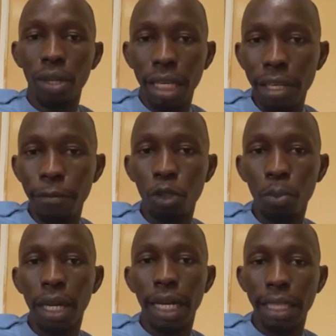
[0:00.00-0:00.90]

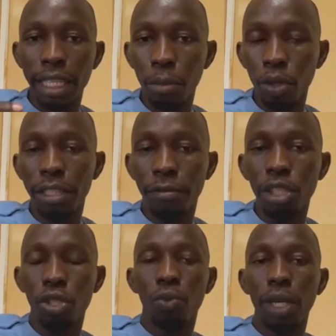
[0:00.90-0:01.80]
Anything una say na mother bio,
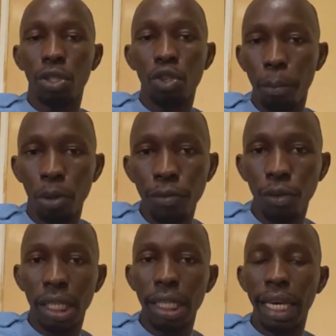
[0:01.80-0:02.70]
like say na
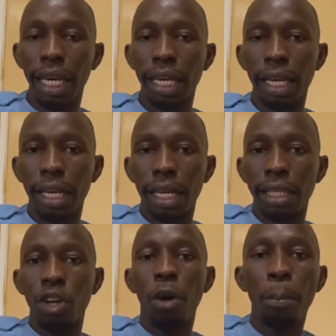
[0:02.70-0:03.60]
undeserving credit
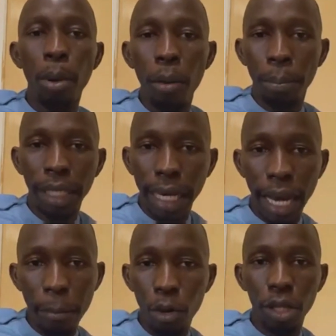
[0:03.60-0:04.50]
to be the try for
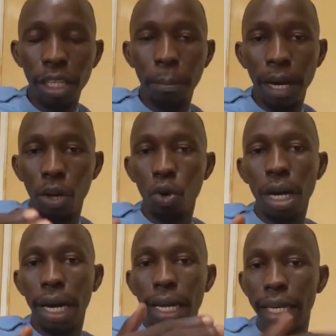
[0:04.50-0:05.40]
girl. With
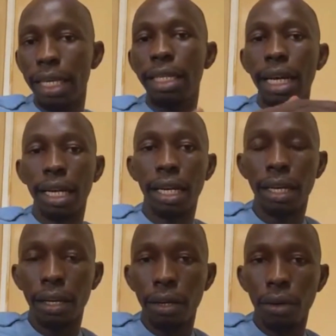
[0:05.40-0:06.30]
SSF na their
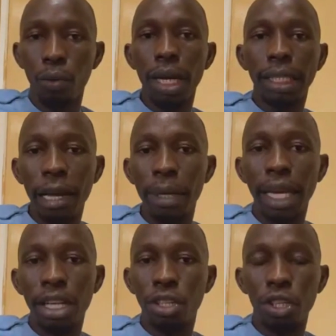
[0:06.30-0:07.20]
conscience,
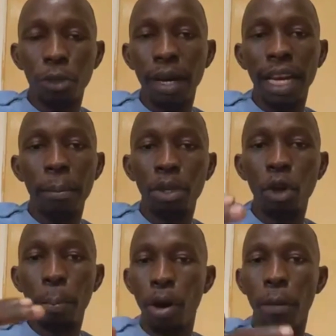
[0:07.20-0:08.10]
they no say they be
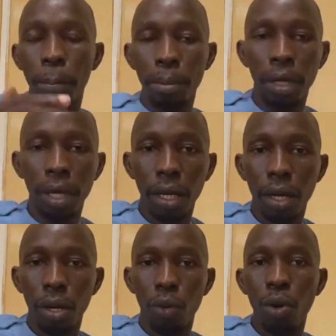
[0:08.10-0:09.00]
don't day. They
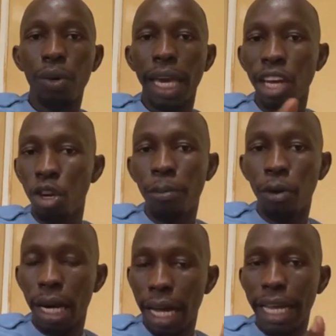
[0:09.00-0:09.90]
not give the footballers
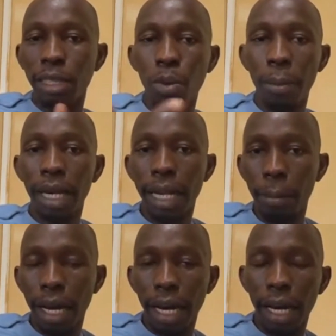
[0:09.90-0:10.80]
the motivation where
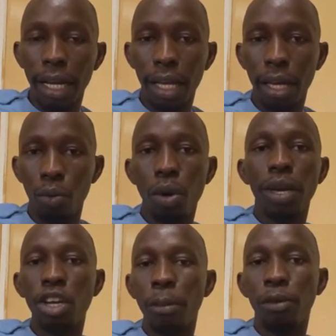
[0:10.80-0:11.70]
they supposed for give
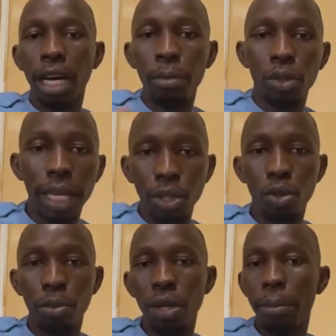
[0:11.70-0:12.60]
them. They
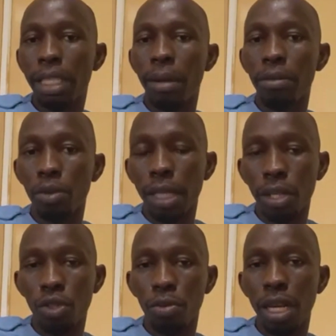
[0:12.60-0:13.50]
not pump the kind of
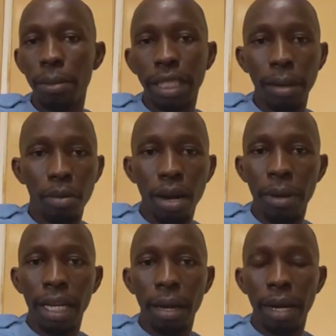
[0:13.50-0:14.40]
money per local
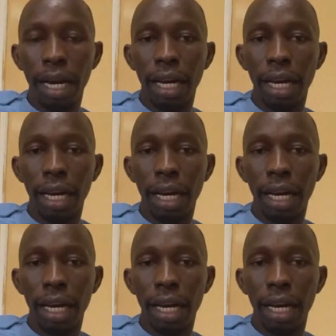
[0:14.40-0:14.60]
league.